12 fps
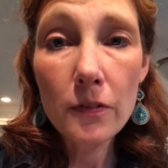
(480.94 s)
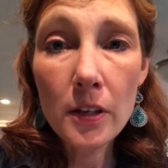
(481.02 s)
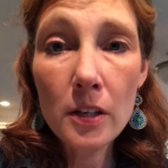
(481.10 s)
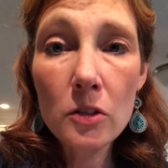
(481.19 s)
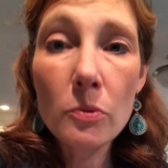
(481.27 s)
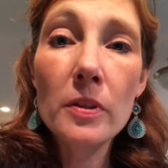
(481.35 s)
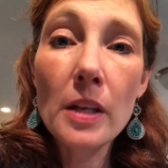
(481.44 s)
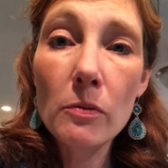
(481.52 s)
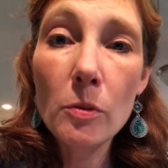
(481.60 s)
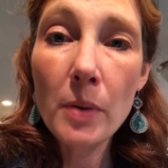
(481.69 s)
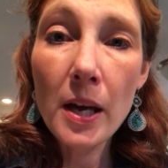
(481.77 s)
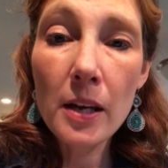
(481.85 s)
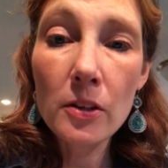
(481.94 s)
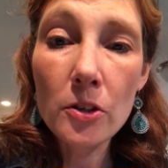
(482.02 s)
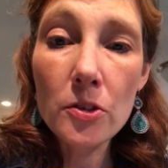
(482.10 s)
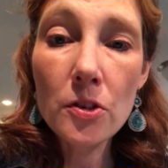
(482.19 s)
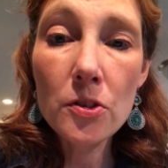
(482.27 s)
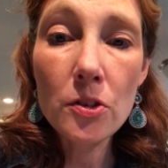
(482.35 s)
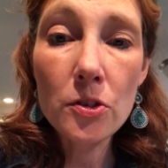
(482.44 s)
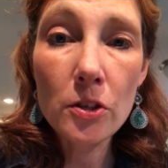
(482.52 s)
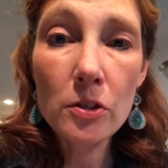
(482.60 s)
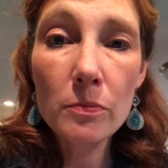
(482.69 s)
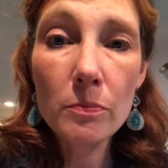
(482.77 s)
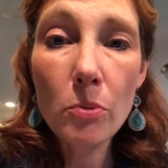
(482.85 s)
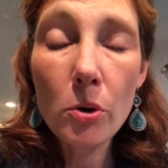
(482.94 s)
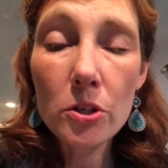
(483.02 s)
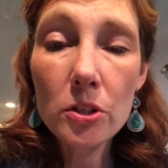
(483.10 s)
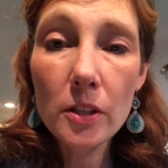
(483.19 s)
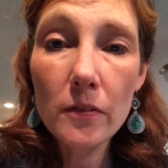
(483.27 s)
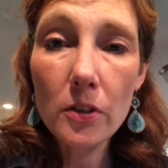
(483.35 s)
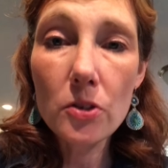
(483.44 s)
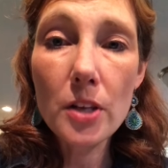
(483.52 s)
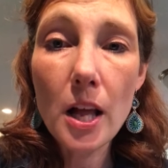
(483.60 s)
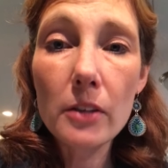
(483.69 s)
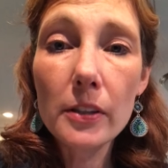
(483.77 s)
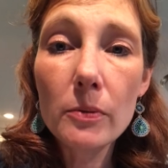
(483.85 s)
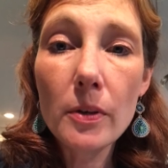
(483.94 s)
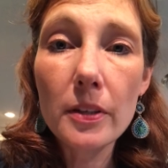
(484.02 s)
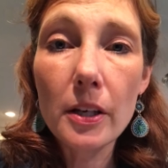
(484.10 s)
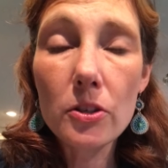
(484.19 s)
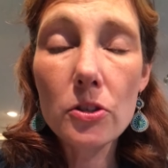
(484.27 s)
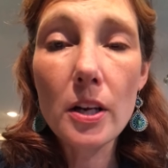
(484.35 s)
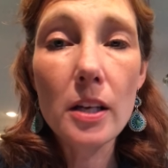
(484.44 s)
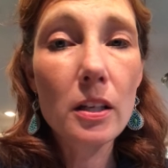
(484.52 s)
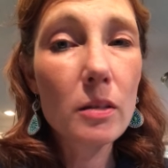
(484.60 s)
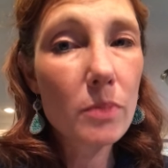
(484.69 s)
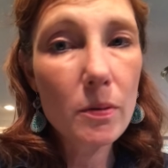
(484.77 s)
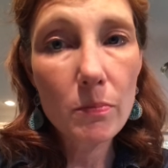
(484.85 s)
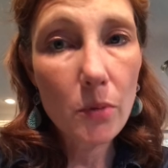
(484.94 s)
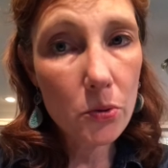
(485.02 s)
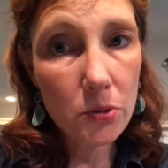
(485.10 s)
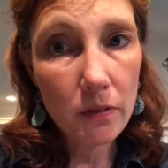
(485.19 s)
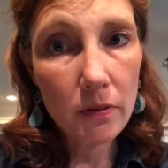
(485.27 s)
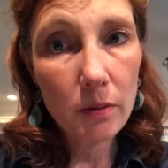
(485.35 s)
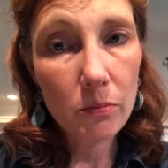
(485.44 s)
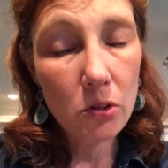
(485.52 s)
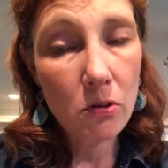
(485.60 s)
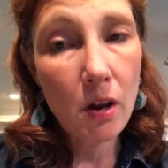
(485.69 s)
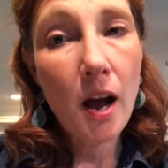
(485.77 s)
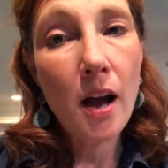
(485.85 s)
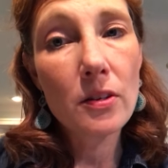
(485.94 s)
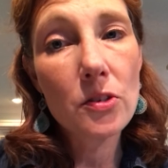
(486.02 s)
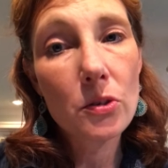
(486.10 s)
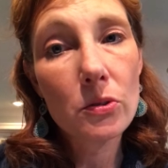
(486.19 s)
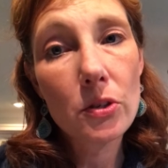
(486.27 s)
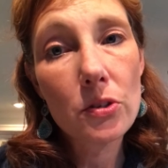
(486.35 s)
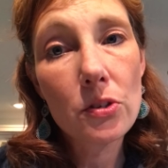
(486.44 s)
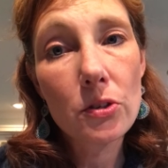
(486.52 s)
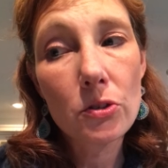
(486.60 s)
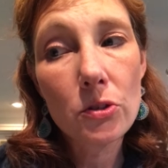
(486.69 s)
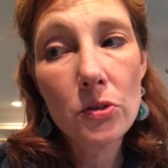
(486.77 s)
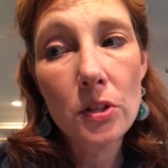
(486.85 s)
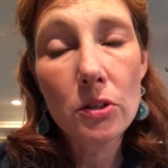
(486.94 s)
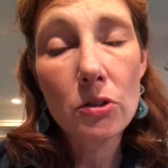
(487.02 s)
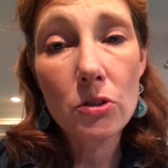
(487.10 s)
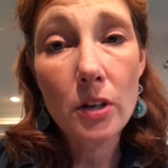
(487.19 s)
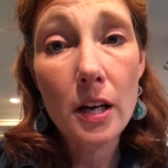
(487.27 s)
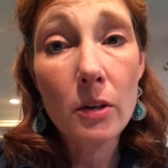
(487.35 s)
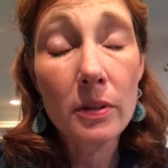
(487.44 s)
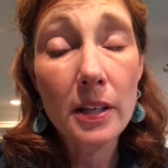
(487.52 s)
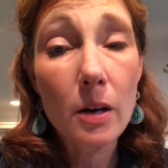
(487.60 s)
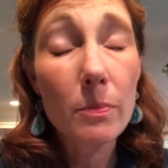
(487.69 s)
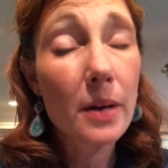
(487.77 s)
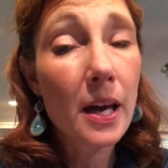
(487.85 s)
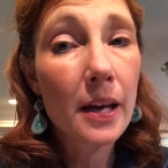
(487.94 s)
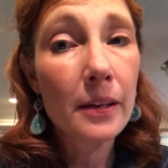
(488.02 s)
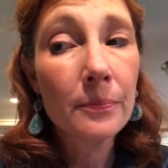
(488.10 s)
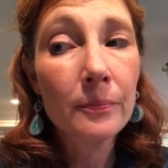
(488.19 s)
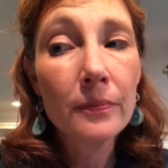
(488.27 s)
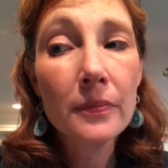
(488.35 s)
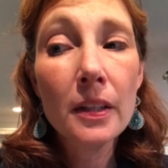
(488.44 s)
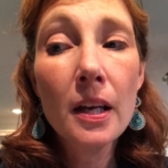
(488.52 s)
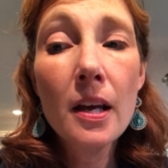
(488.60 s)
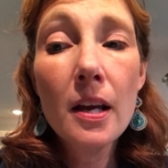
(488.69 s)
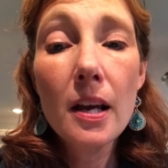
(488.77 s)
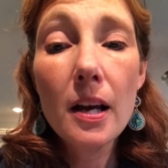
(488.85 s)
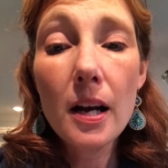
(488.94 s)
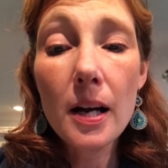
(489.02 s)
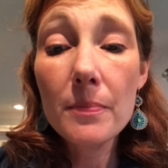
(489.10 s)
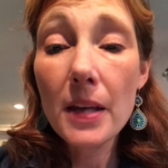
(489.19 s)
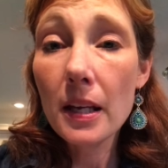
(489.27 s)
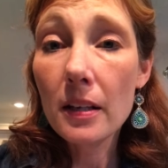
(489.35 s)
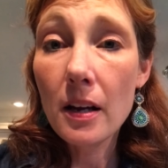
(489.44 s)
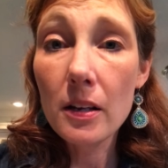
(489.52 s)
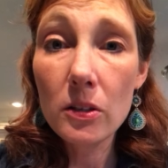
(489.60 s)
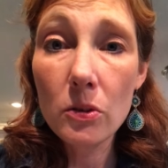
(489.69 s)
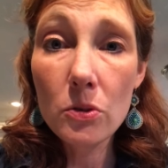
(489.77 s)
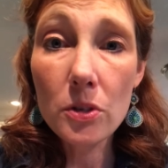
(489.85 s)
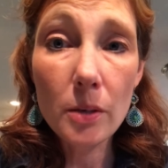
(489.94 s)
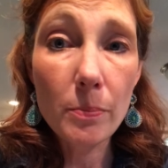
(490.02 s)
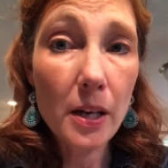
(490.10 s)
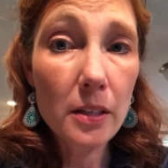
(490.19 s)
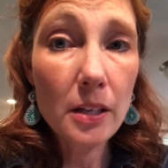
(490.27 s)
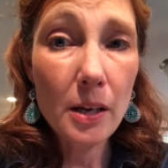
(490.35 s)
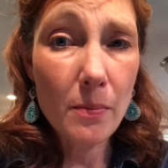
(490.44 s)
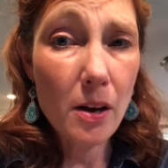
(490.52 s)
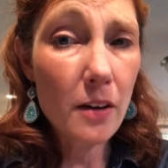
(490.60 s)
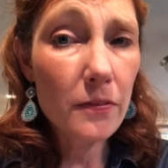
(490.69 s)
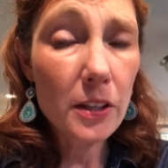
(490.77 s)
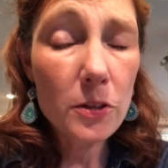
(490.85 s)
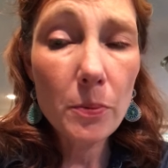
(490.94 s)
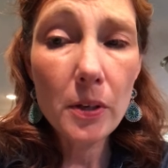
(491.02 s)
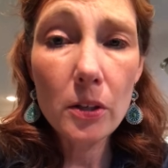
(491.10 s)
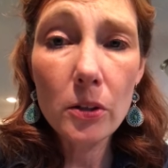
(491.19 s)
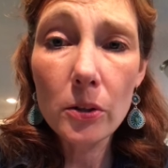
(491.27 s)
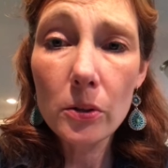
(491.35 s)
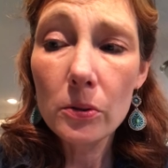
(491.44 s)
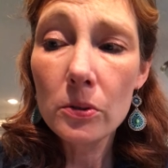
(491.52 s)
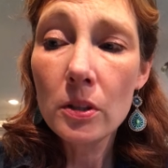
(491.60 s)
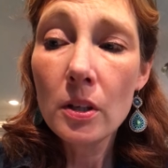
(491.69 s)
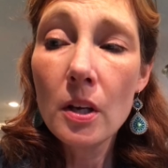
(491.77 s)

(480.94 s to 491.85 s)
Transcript: fund where they will pay nurses a certain portion of their salary while they are striking, but most of them do not. So nurses are choosing to strike without pay. They cannot use their paid time off that's been accrued.